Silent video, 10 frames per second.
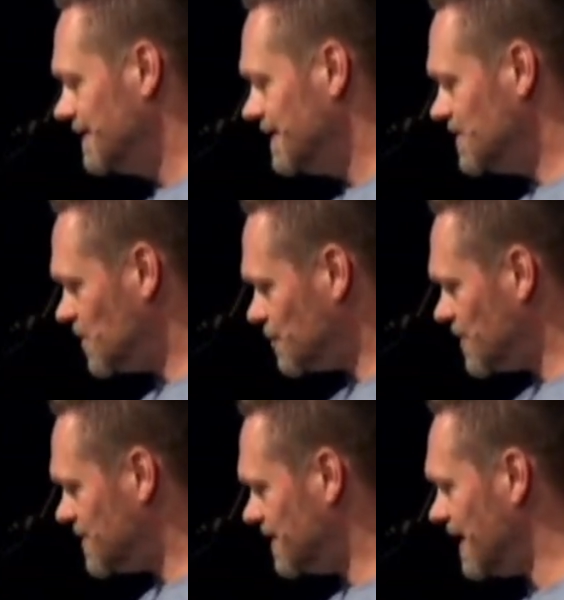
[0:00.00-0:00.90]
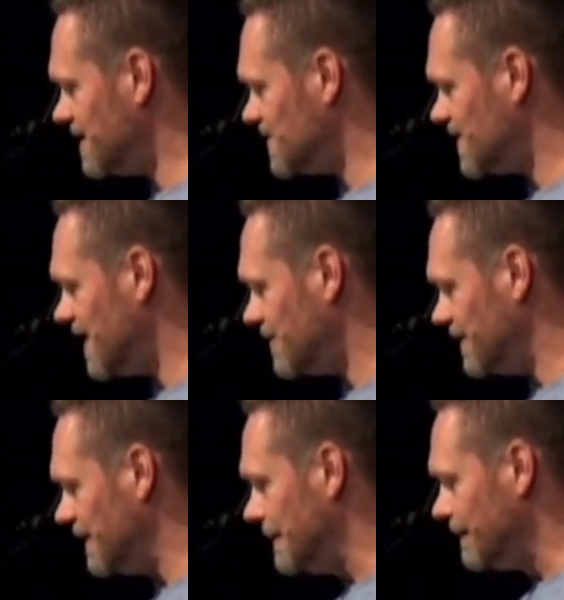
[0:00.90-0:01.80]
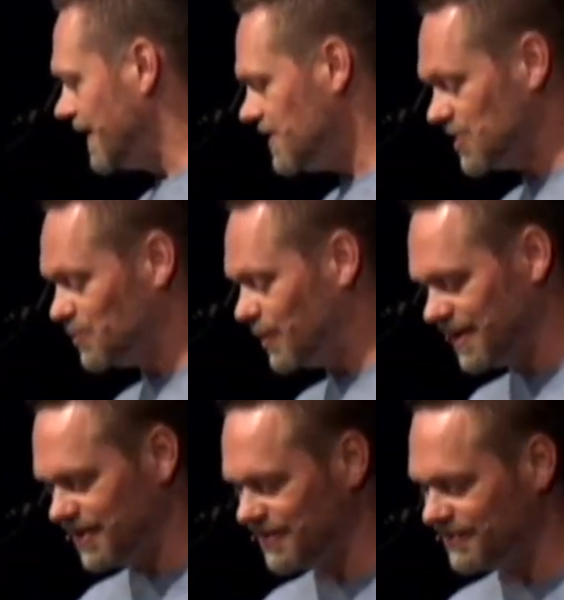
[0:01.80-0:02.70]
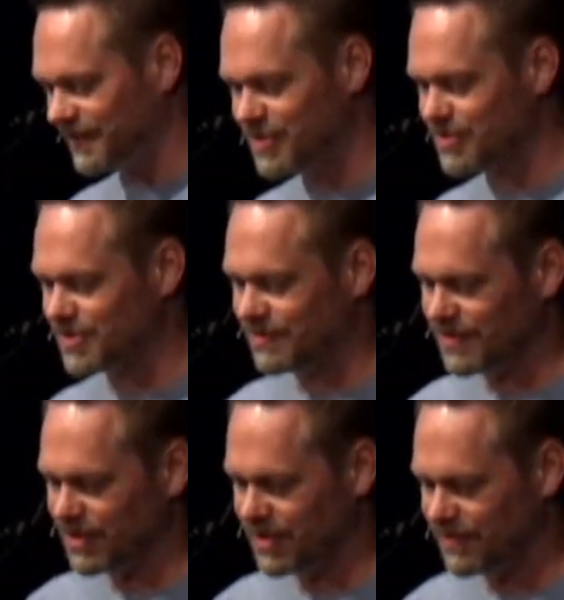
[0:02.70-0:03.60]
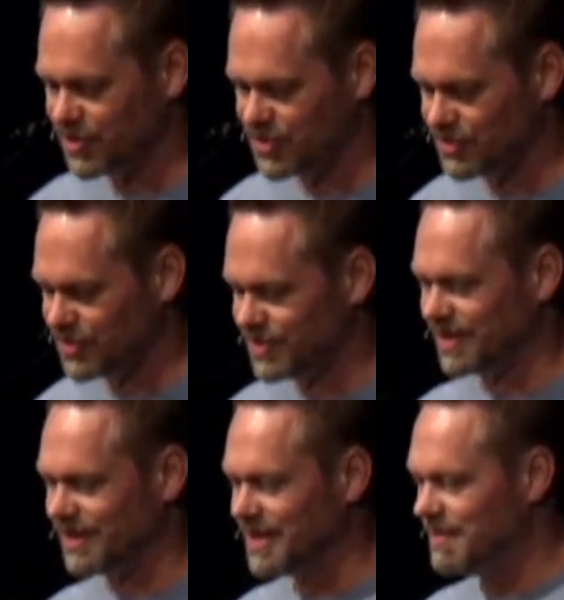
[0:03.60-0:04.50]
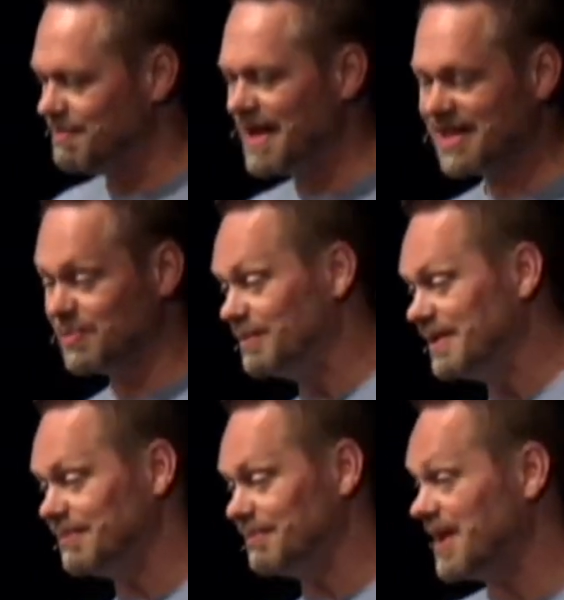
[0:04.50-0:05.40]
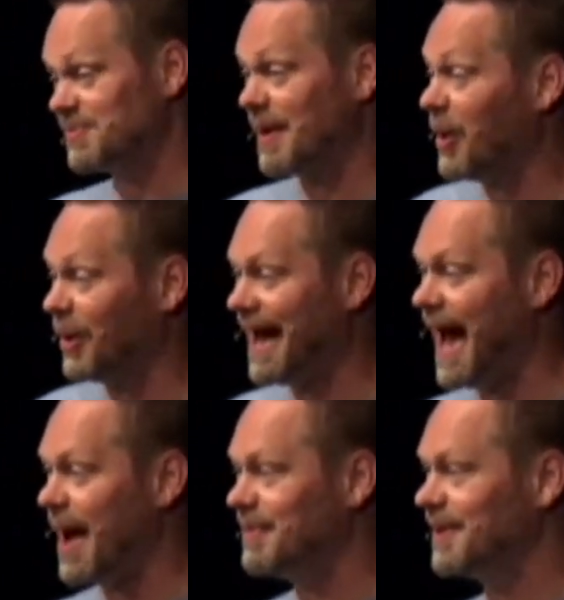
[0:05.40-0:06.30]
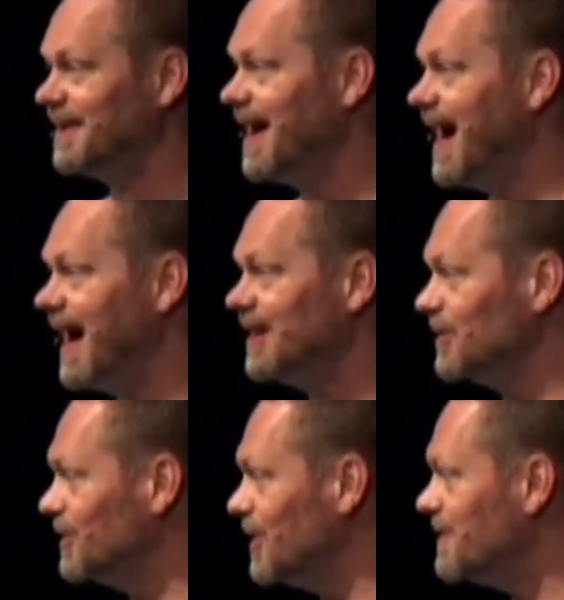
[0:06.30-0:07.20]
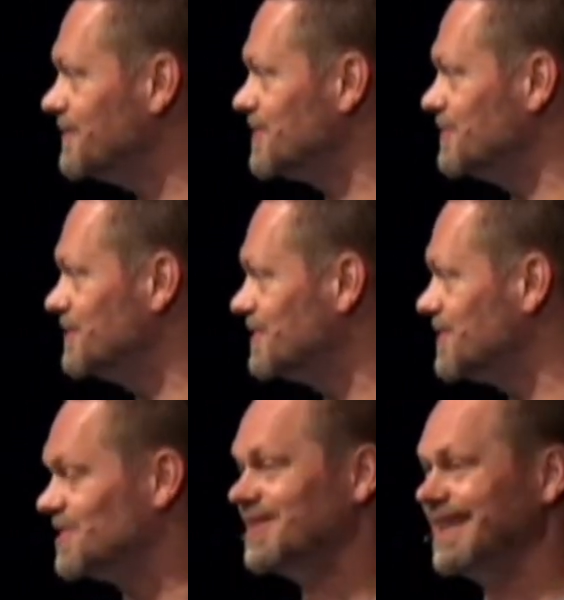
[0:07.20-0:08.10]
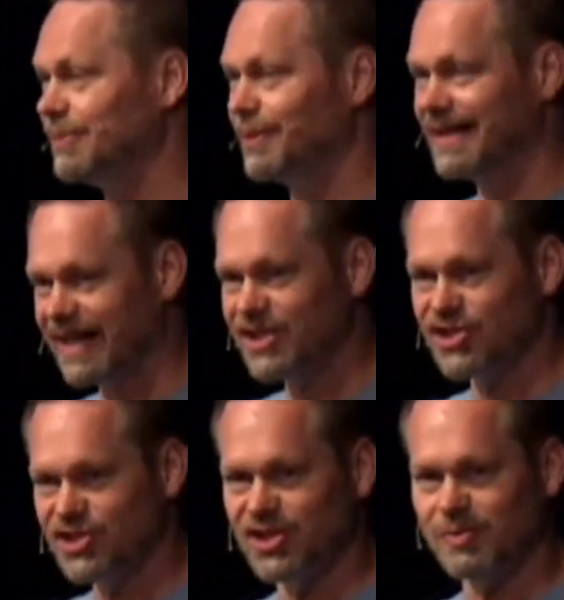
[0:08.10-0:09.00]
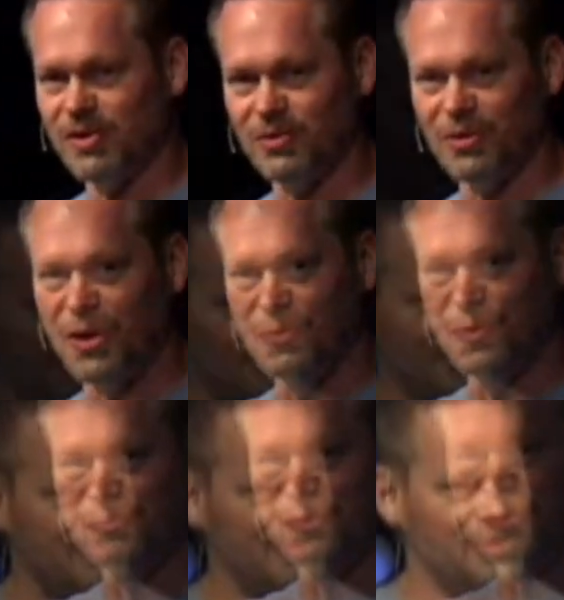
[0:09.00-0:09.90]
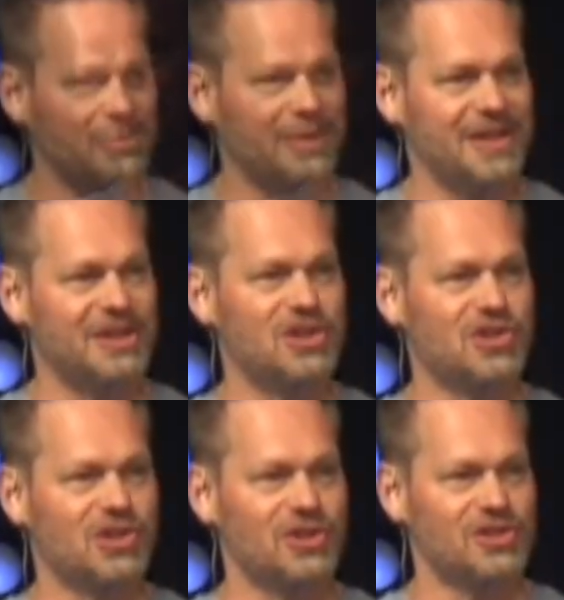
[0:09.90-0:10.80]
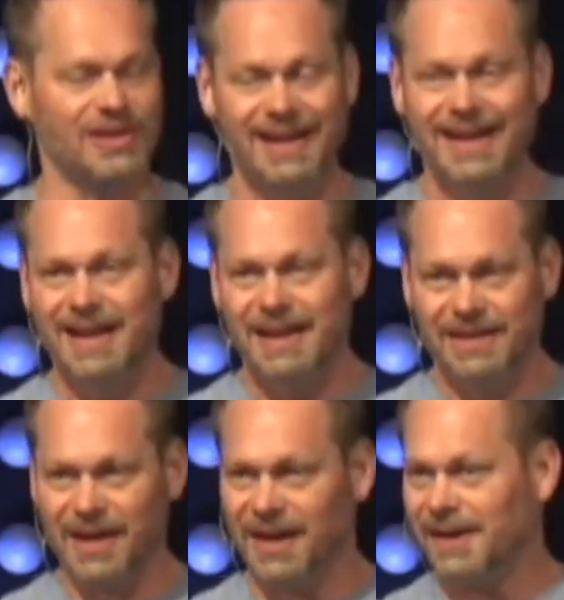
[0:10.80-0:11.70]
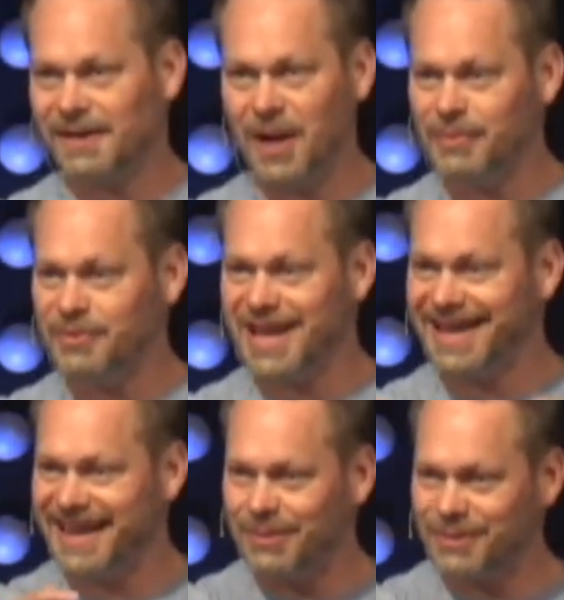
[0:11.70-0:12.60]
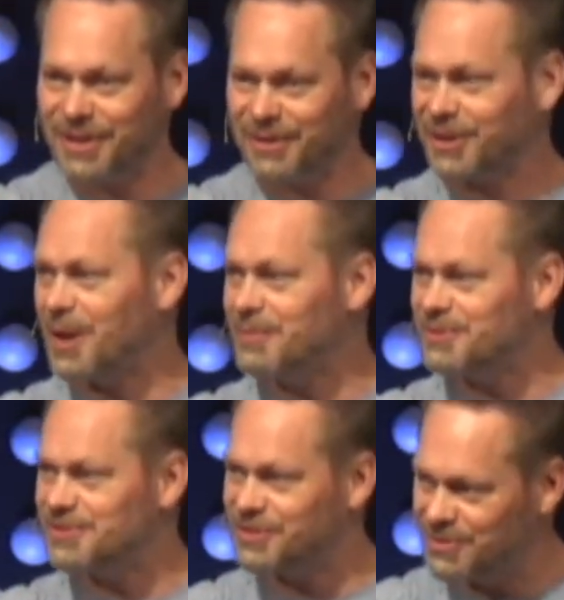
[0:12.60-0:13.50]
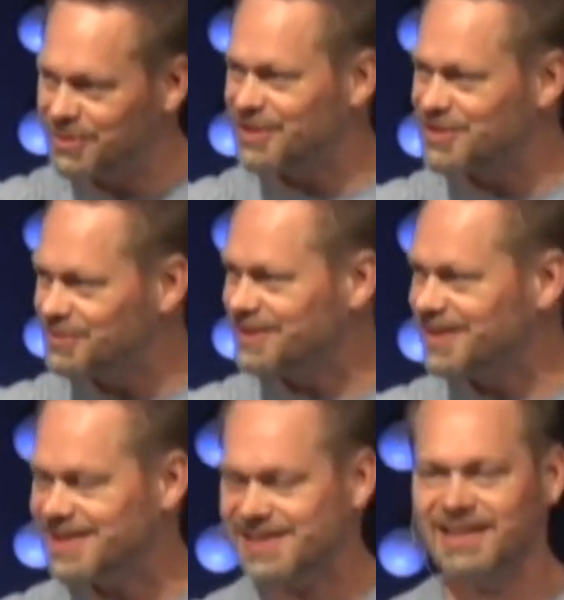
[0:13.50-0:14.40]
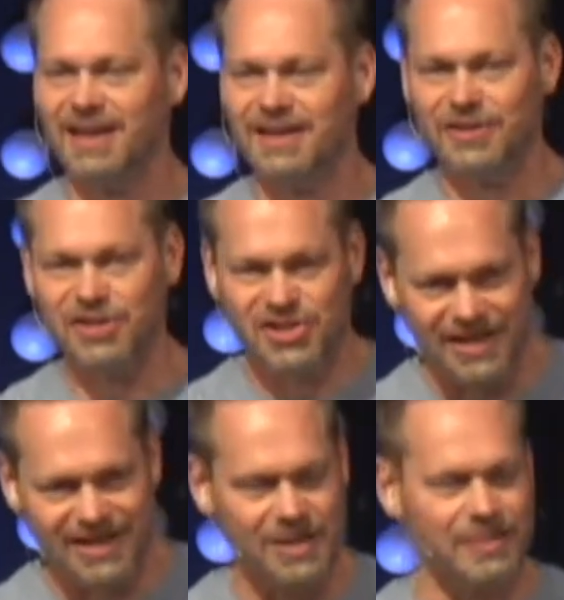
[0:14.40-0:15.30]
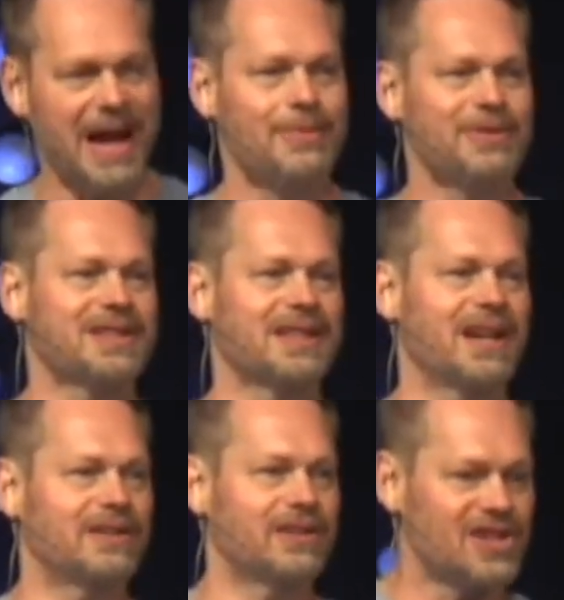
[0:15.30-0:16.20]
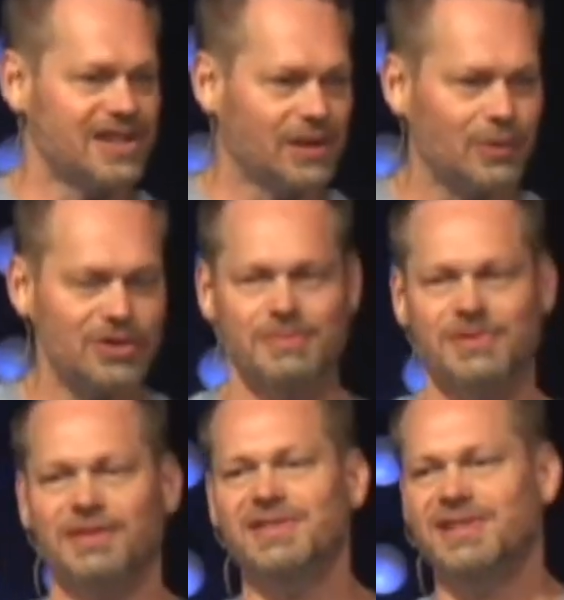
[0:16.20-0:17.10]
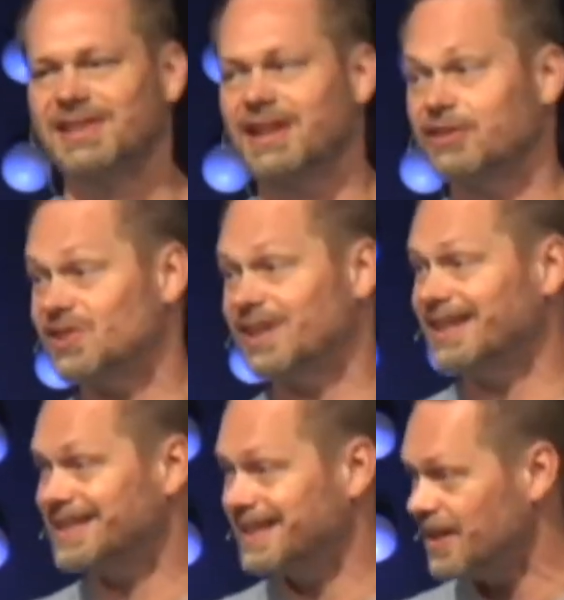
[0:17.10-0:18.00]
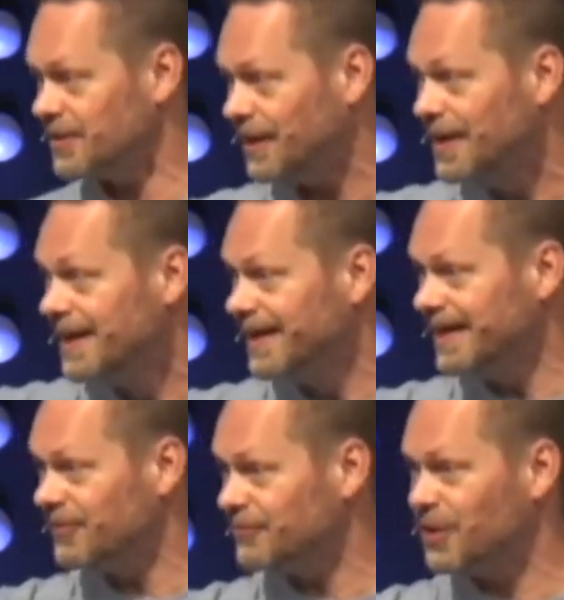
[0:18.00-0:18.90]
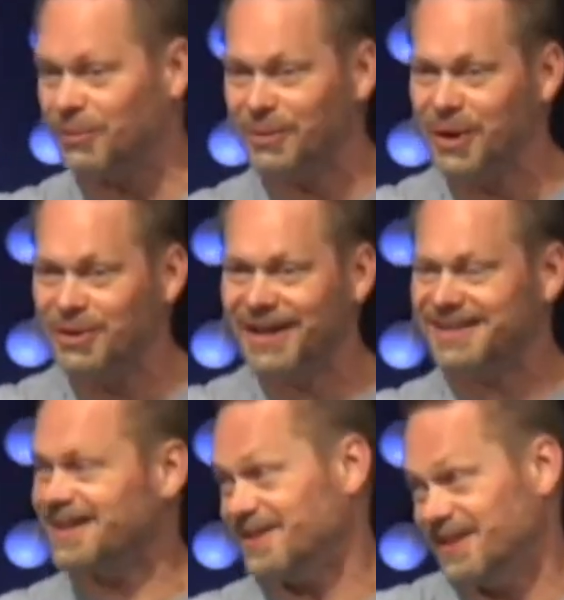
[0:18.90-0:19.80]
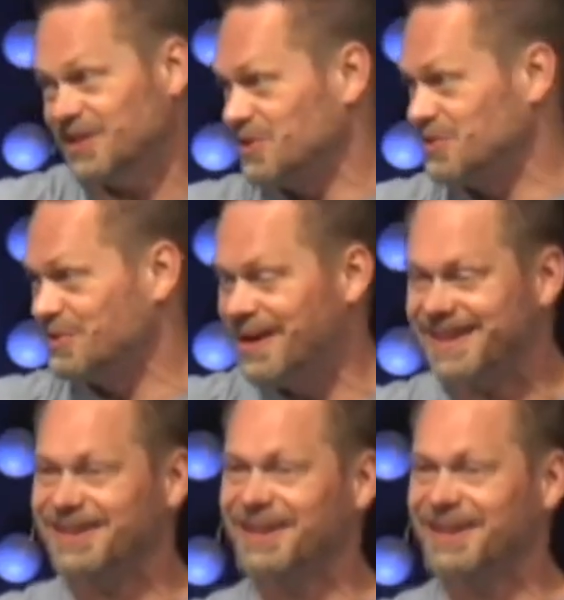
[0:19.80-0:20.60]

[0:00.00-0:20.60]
He's expressing that desire, and this is one of the features of the church that makes my heart happy. I love to see relationships grow and build within the church, and couples hanging out with other couples and going and doing things together, studying the Bible together, attending worship services together, sitting together in a front row. Like, I think this is great,